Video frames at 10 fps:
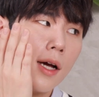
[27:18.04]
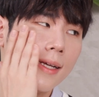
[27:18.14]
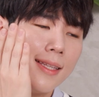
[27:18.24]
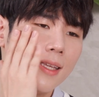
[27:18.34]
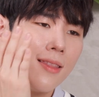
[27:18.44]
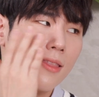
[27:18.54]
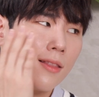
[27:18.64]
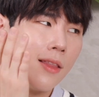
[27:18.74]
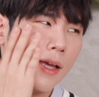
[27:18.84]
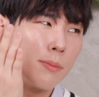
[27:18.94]
I need
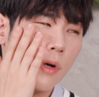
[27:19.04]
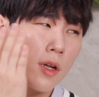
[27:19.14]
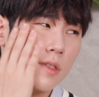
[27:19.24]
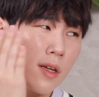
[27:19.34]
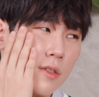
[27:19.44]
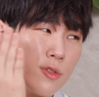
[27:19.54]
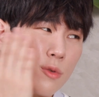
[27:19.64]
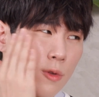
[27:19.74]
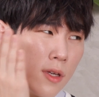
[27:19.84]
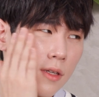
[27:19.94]
like products that are
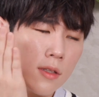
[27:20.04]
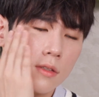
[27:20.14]
soothing.